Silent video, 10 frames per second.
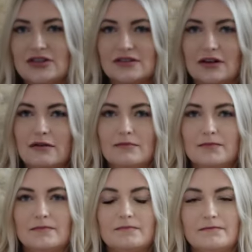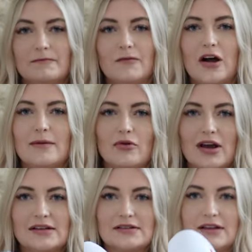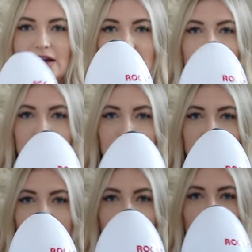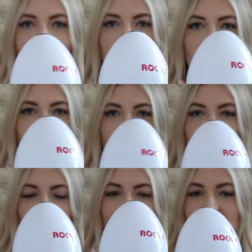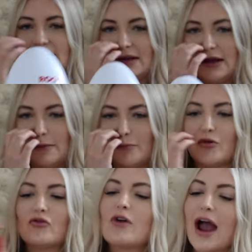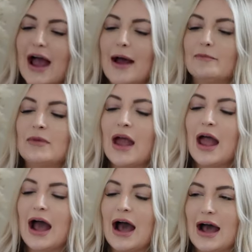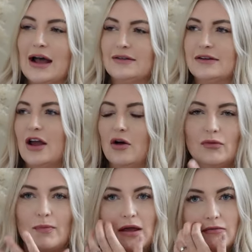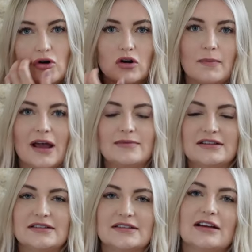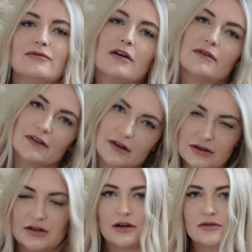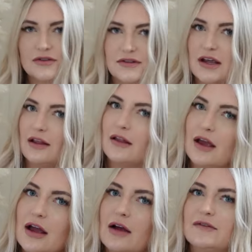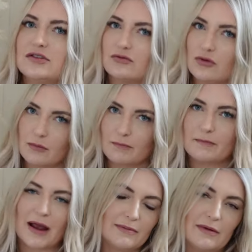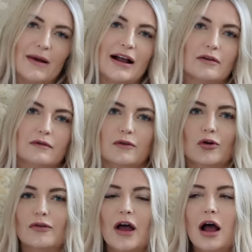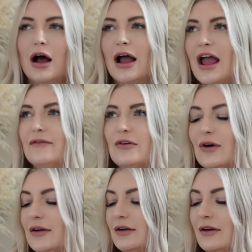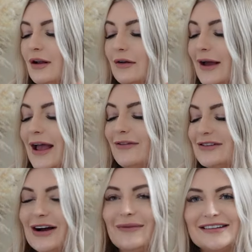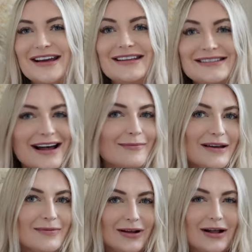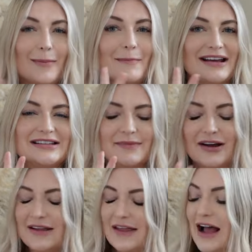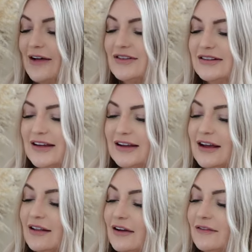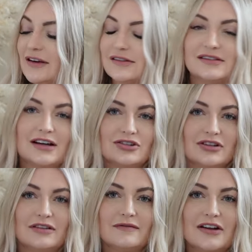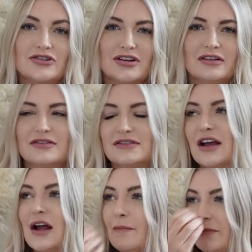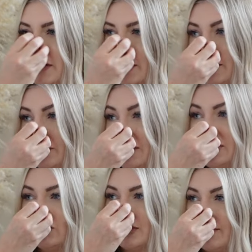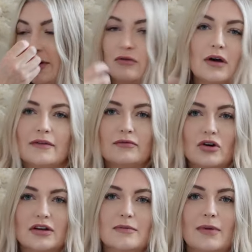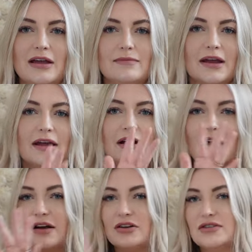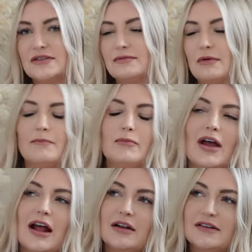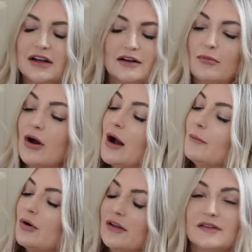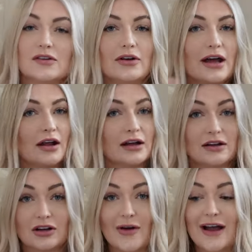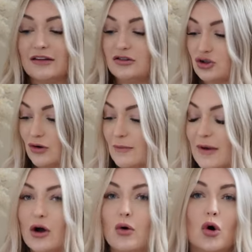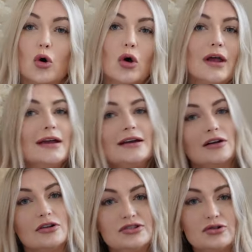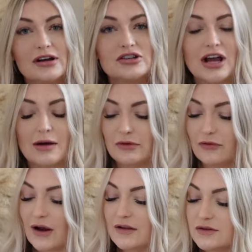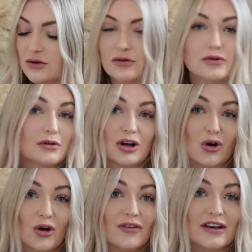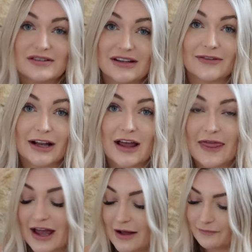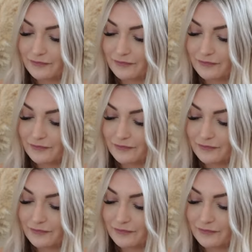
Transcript: just like vibrates the, if you can see that, vibrates the pram and helps rock baby to sleep, rather than, you know, you're sitting there having to rock baby back and forth. Everyone, like every time I take this out, people are amazed by it that haven't seen it, and I think it's such a good invention, because, you know, you want to enjoy your meal rather than rocking your baby. I can just put Elodie in a pram, put this on, and I can go out and enjoy a meal, or, you know, enjoy a chat with friends or a coffee or something like that.